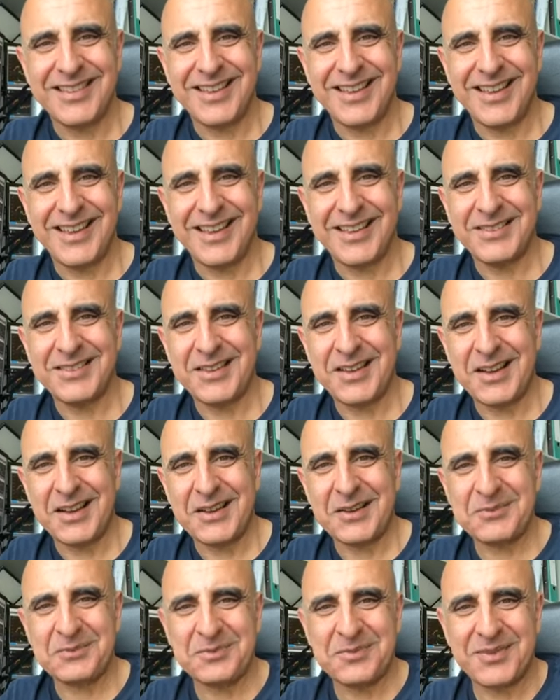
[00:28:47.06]
and
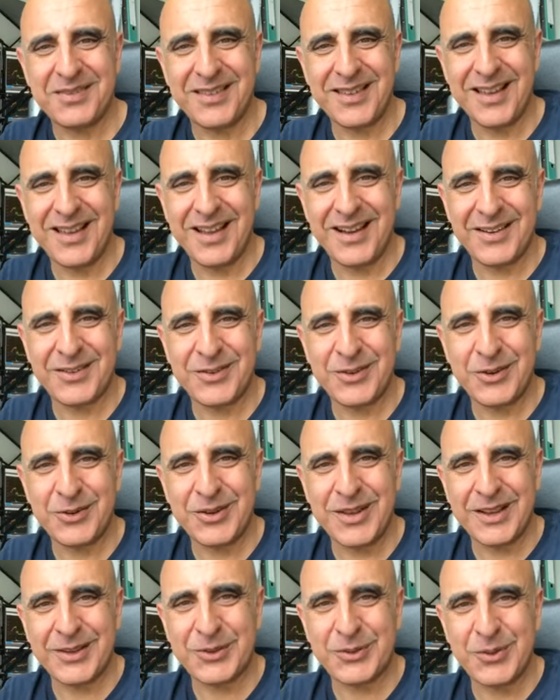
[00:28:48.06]
um, I'll see you
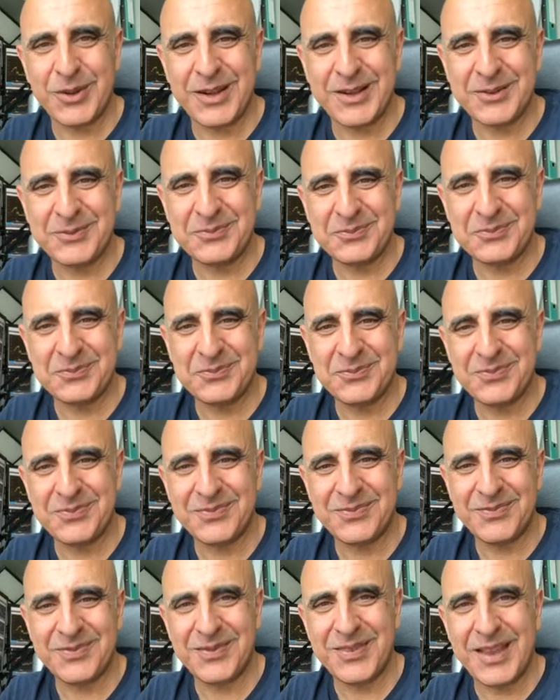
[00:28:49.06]
next week.
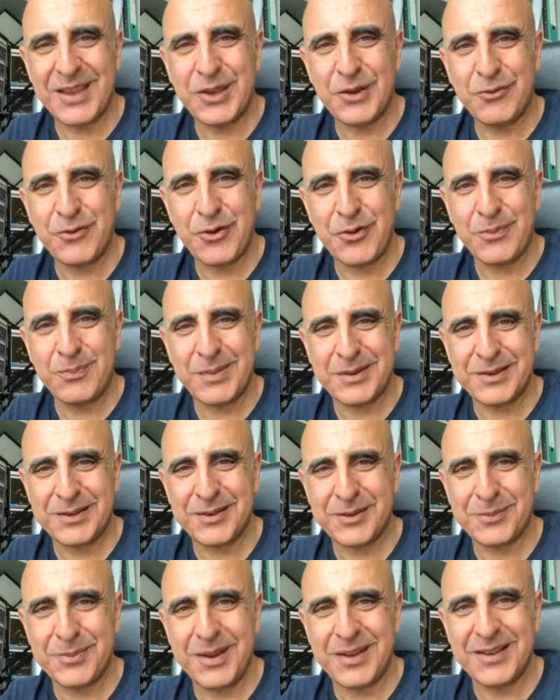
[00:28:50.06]
Thank you for
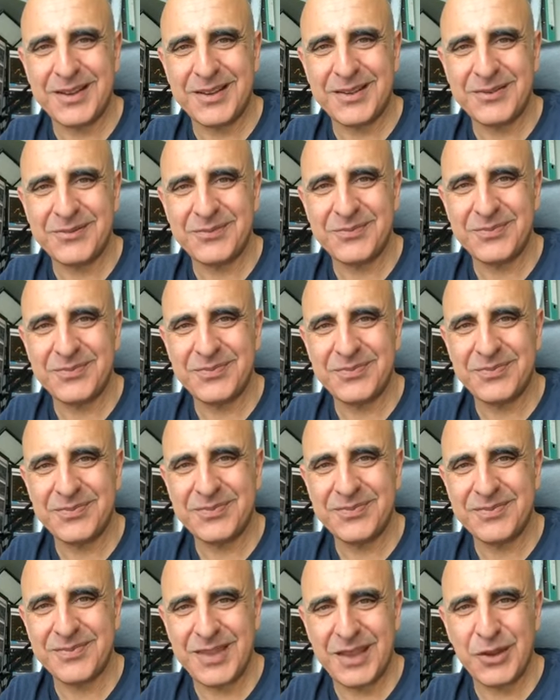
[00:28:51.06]
participating.
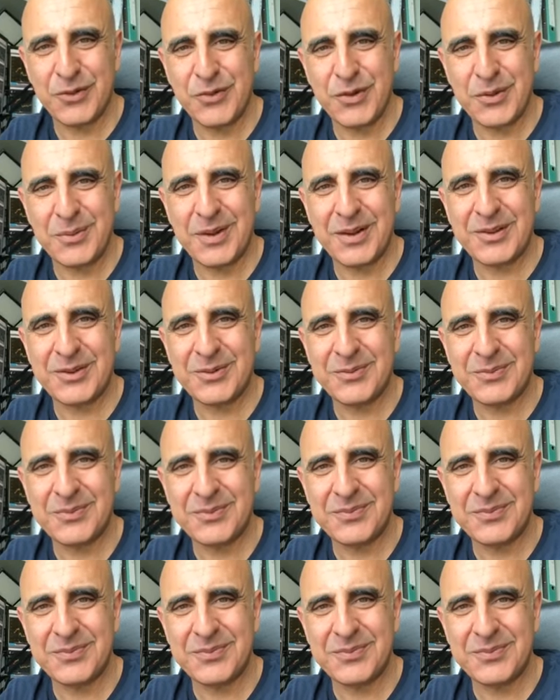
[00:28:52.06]
Thank you very much.